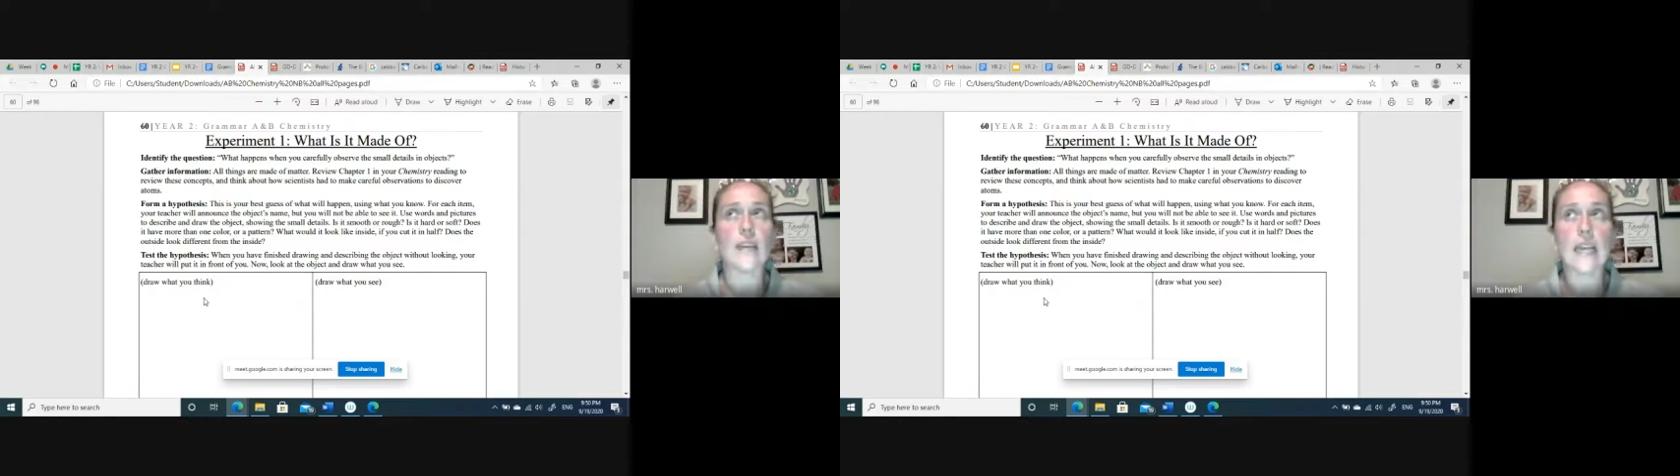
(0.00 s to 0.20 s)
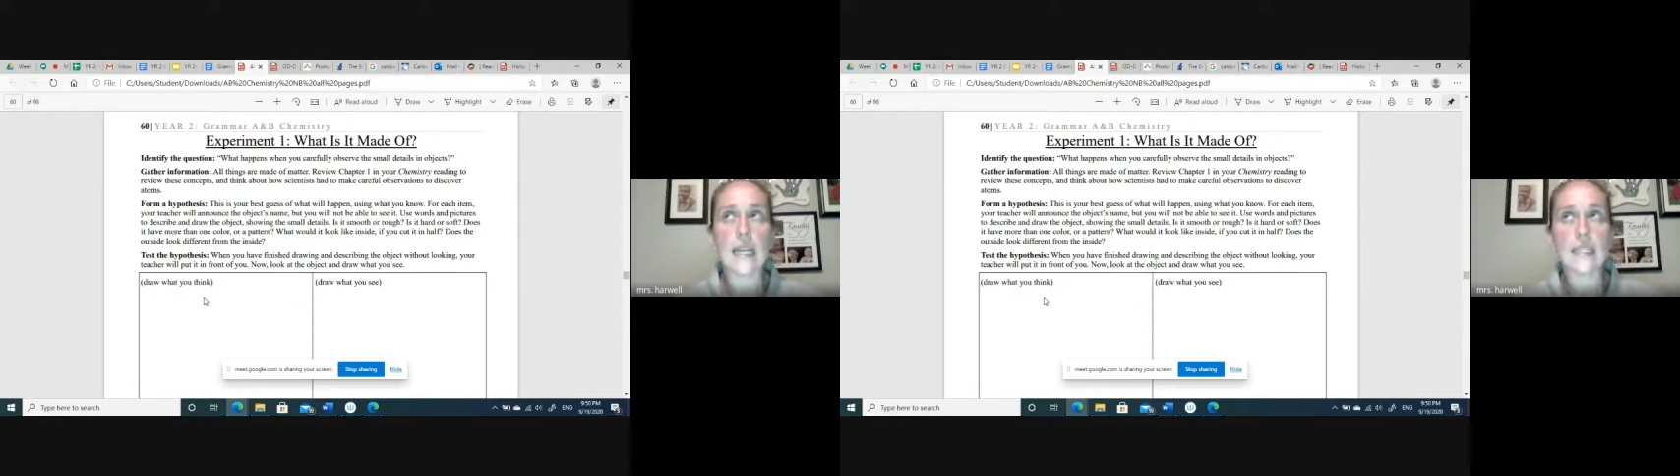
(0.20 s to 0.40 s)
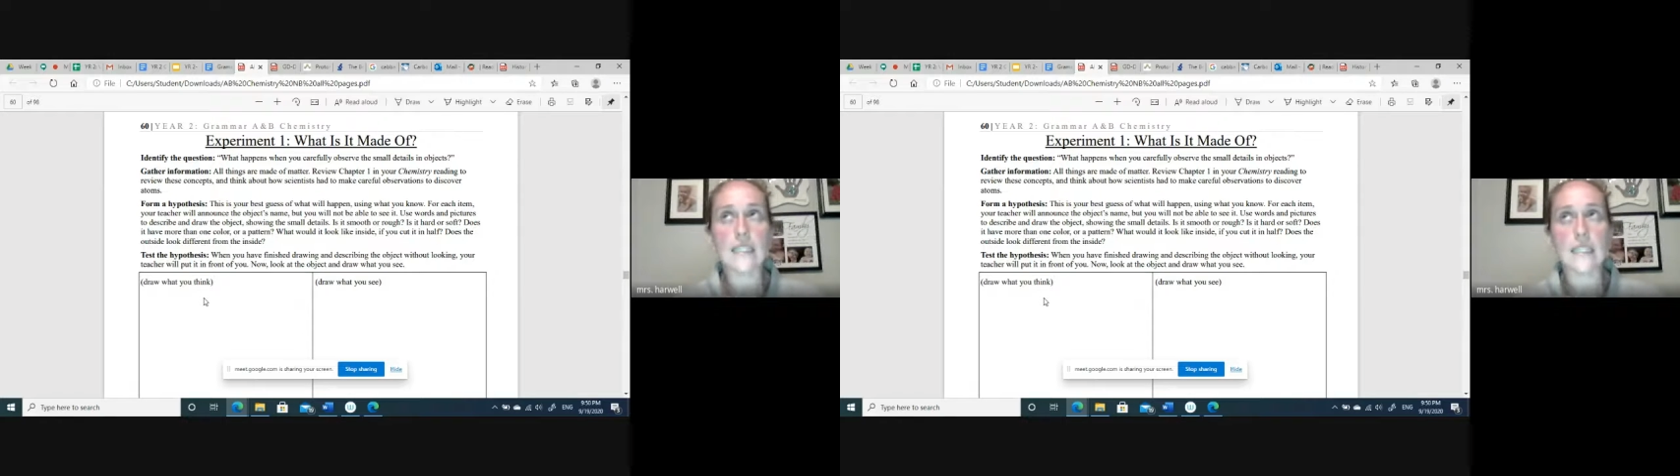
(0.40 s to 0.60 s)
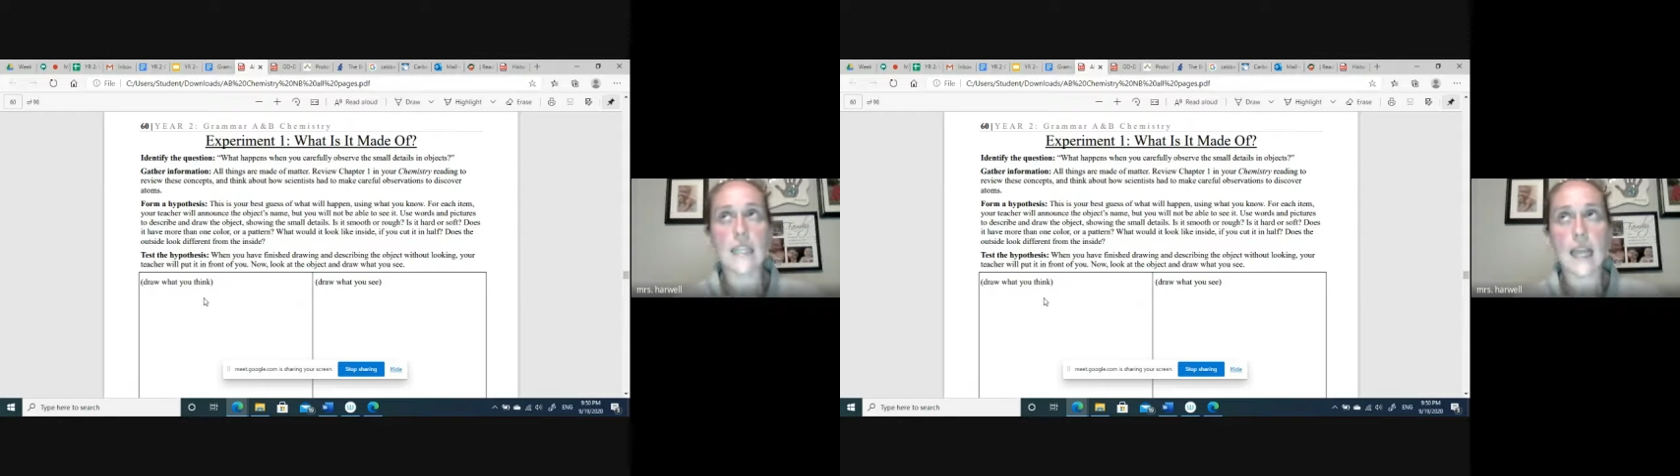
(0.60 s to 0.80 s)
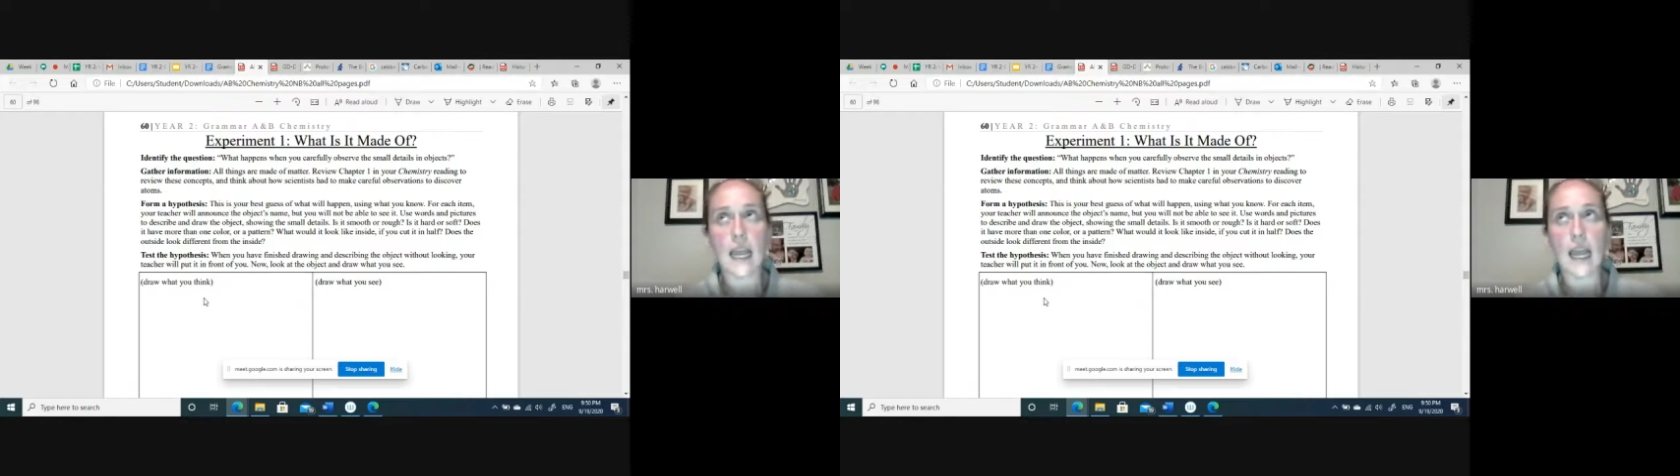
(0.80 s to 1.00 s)
cut this in
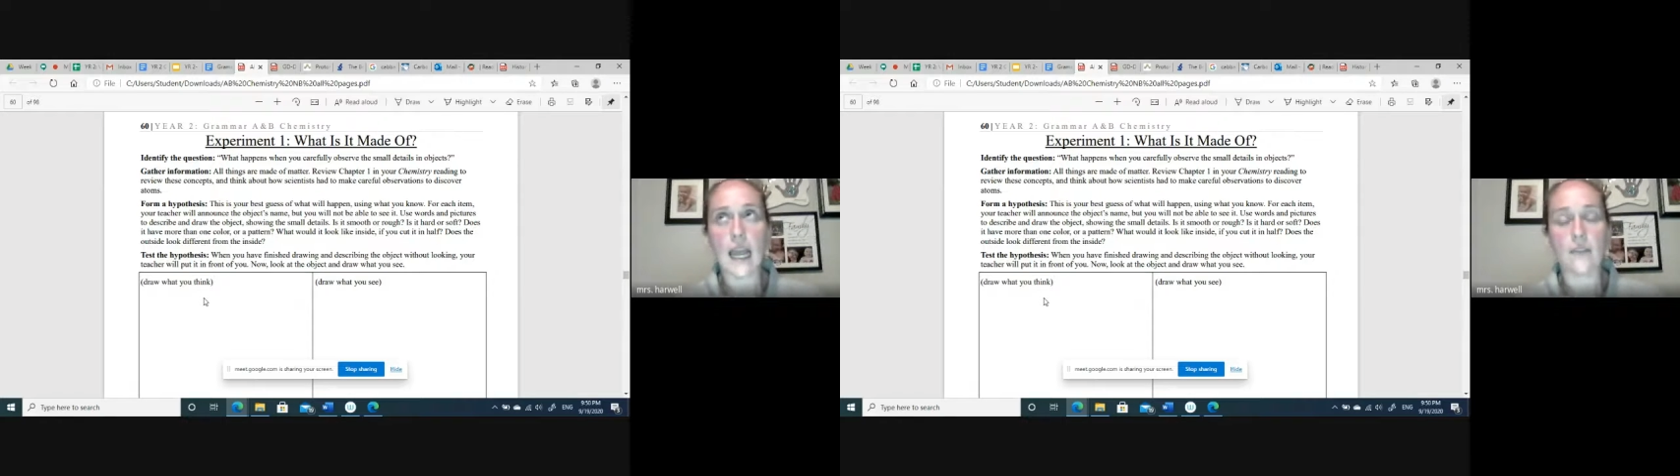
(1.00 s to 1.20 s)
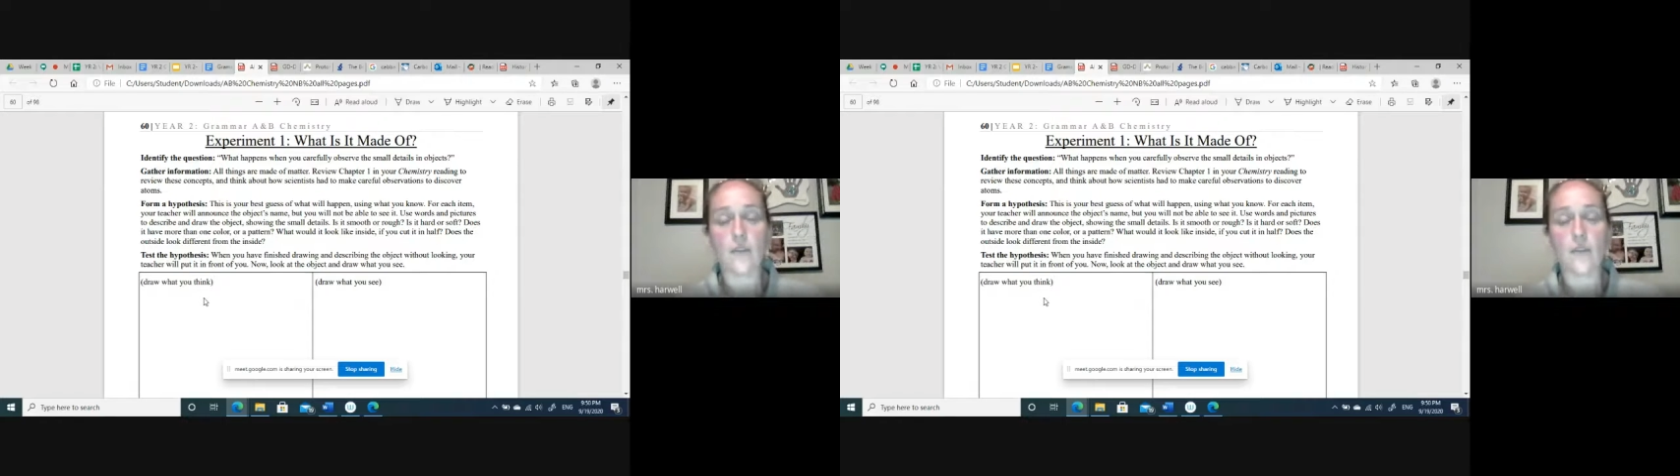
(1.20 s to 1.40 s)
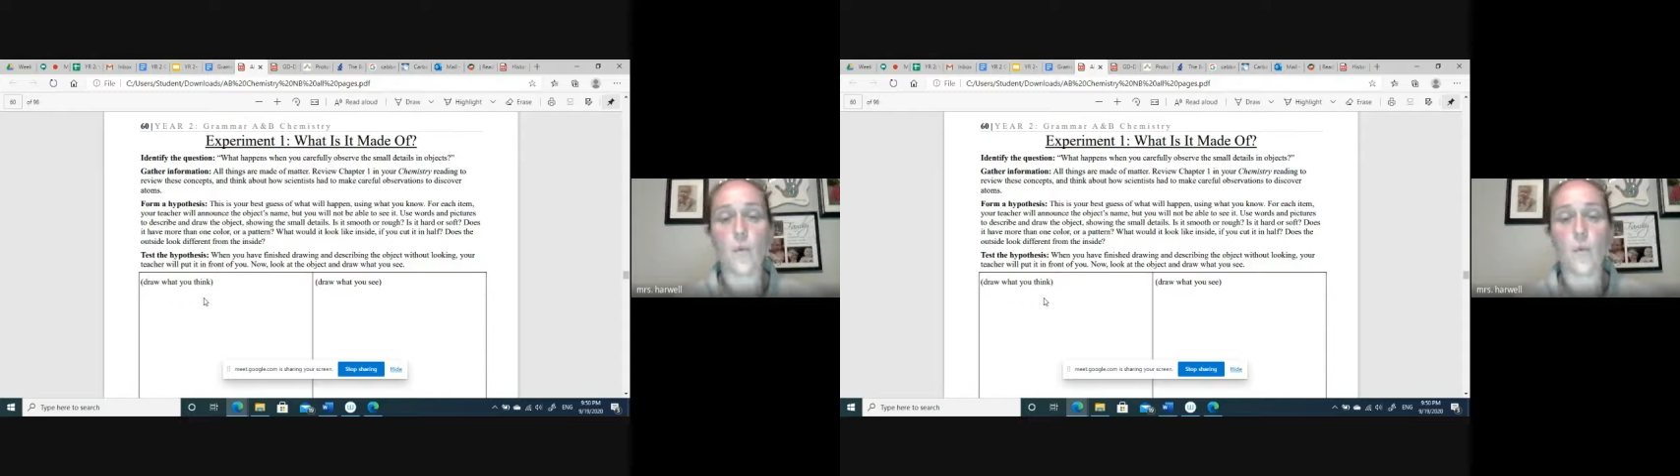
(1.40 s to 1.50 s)
half,